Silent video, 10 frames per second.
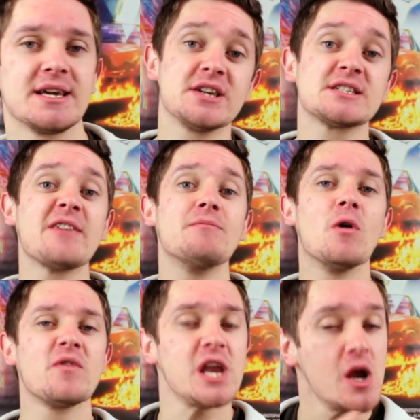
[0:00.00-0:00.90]
It does have
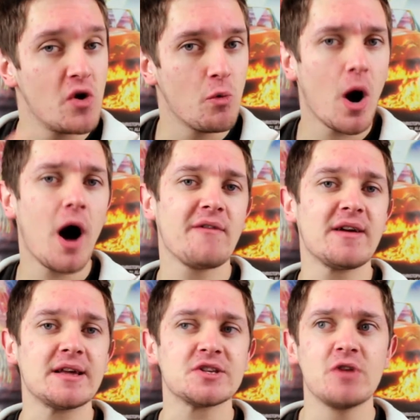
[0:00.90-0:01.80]
more of a neo-noir
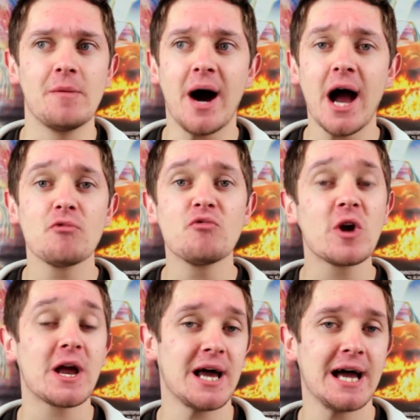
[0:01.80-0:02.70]
feeling to it, but I
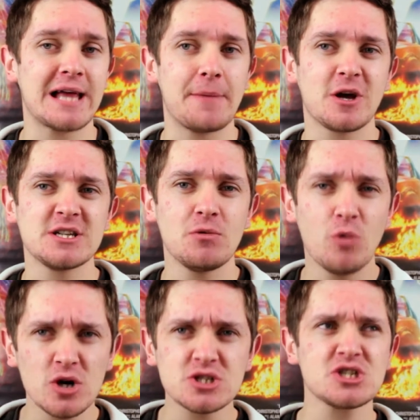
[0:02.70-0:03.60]
really like that because it
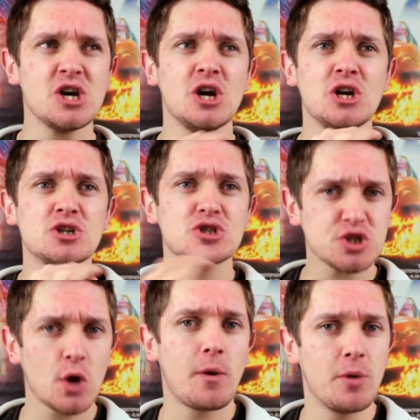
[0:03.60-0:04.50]
was
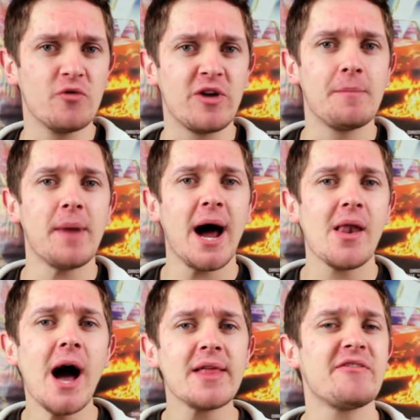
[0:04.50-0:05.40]
slower moving, but I
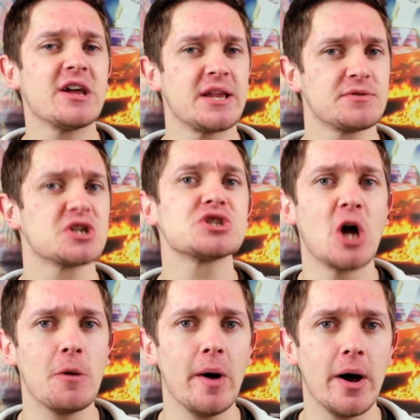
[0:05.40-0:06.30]
like the fact that it was a
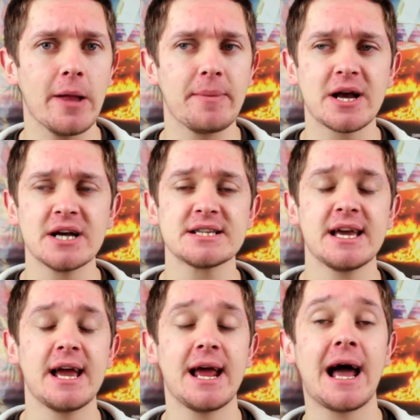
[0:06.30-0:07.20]
slow burner because
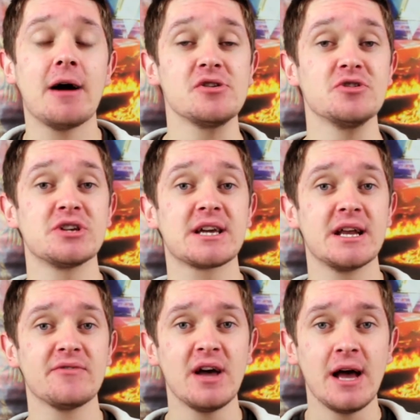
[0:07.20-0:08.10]
it allowed you to
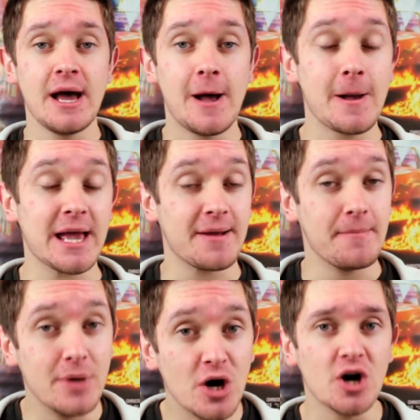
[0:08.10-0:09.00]
kind of get
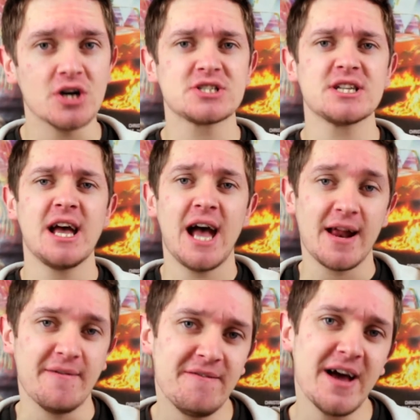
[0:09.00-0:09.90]
immersed
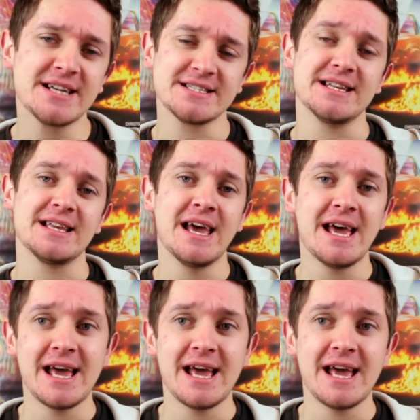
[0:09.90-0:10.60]
and invested